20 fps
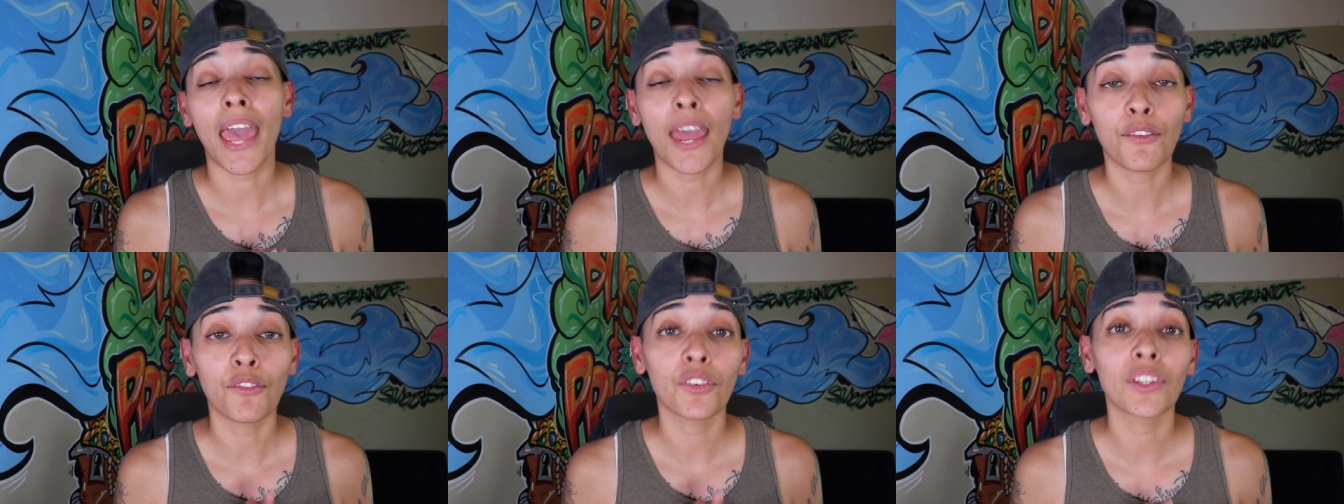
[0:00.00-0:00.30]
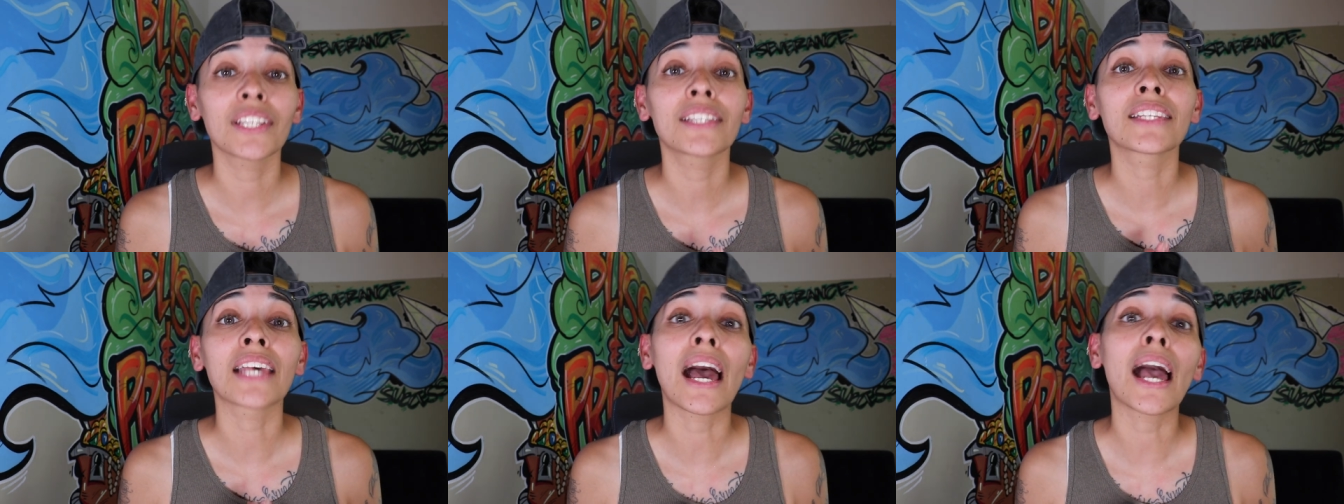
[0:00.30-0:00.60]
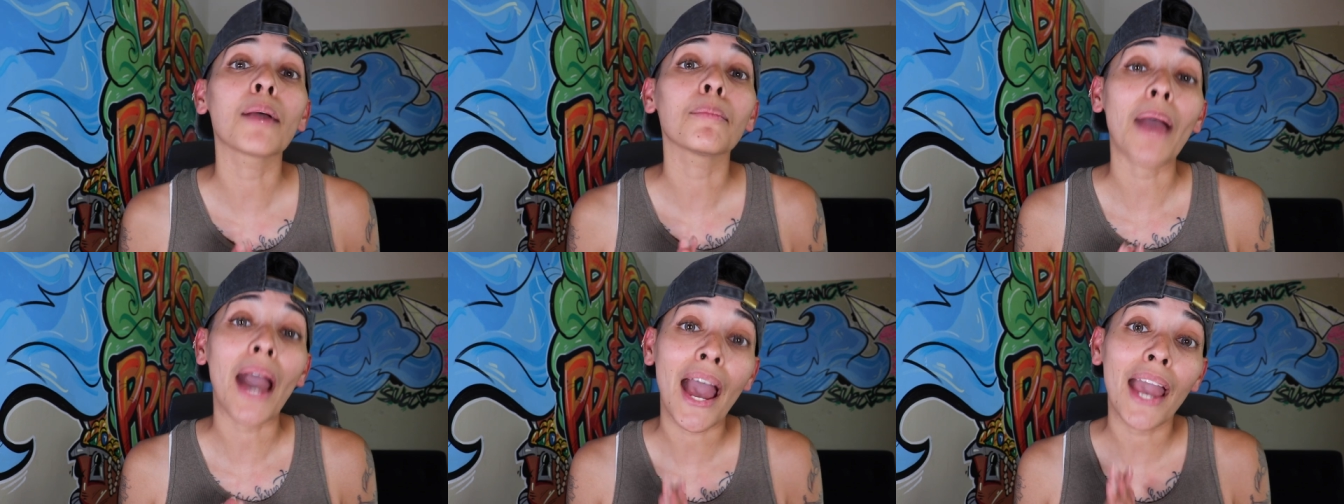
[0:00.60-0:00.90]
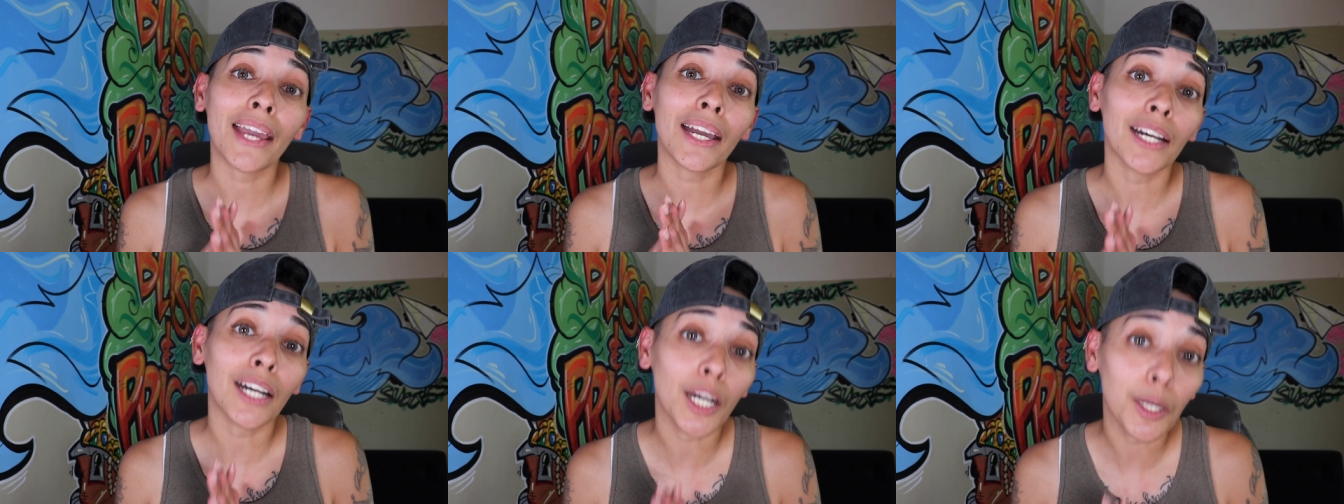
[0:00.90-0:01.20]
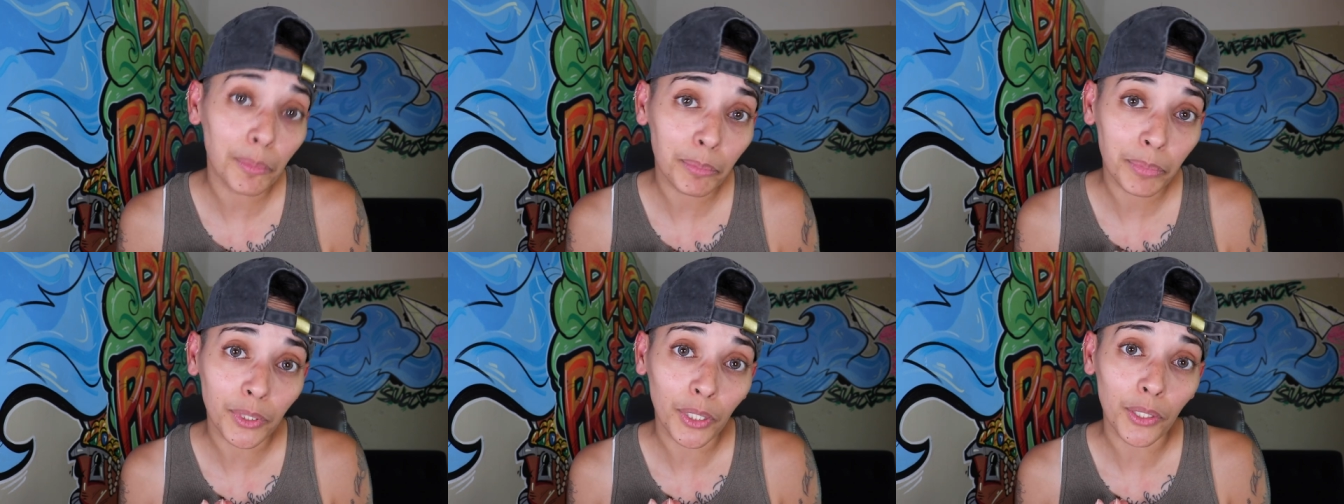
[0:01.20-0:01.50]
every time I
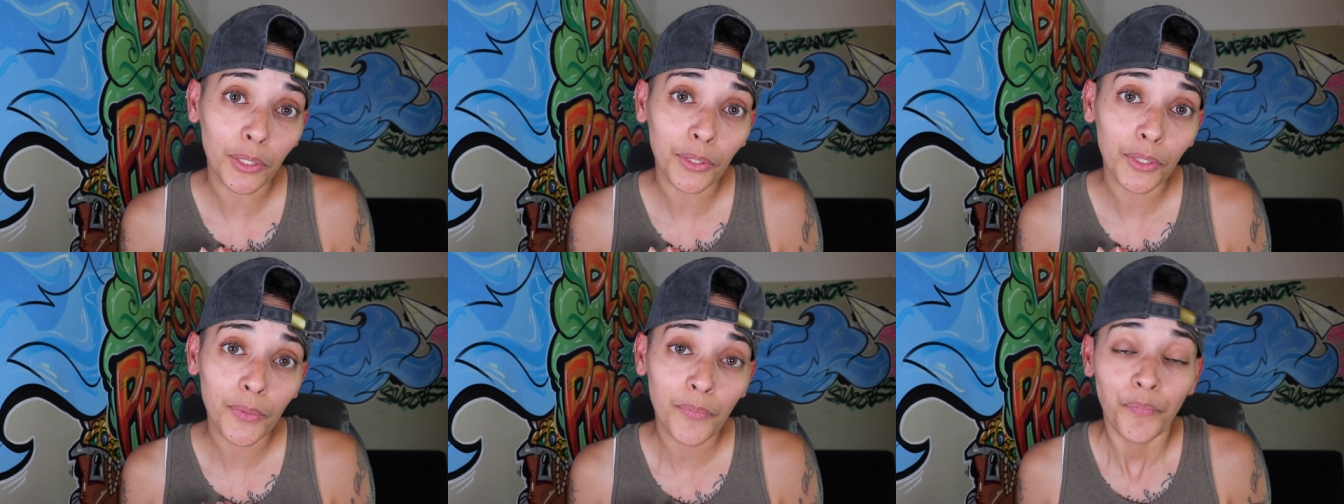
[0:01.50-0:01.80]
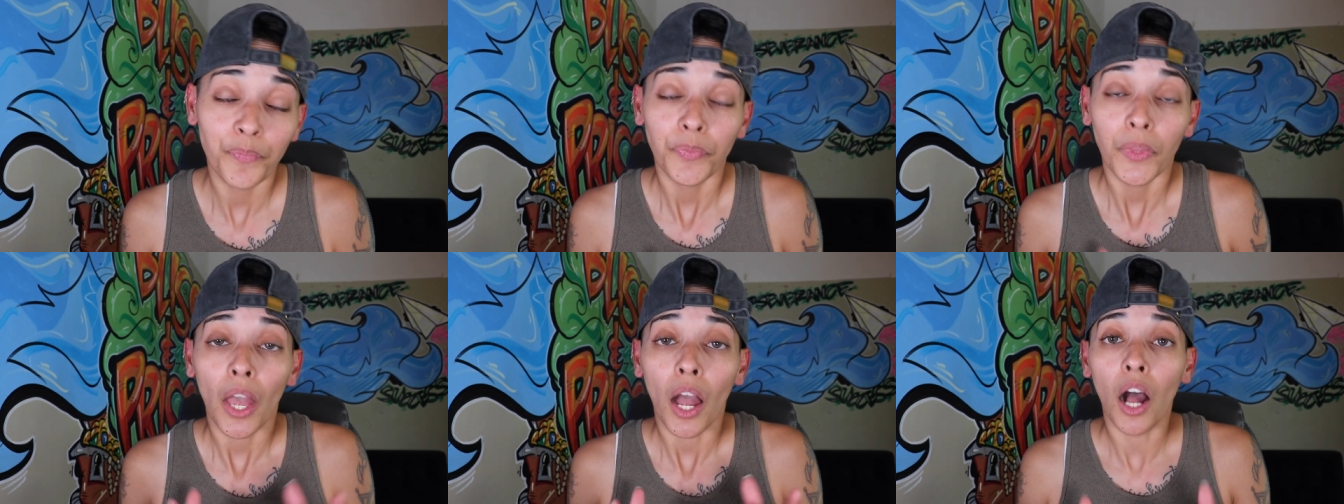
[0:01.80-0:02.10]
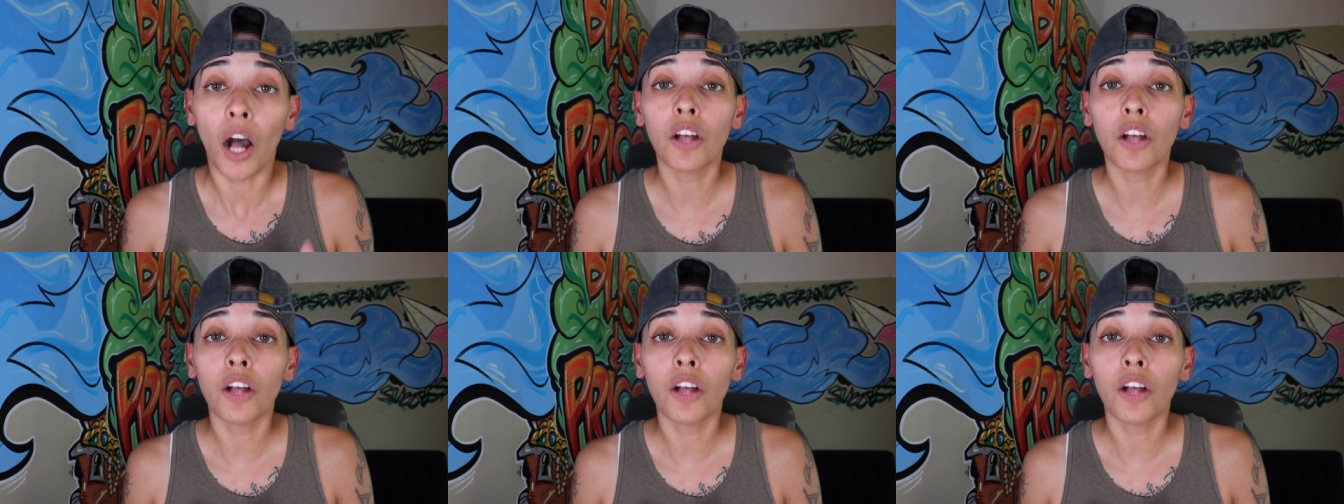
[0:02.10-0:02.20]
upload.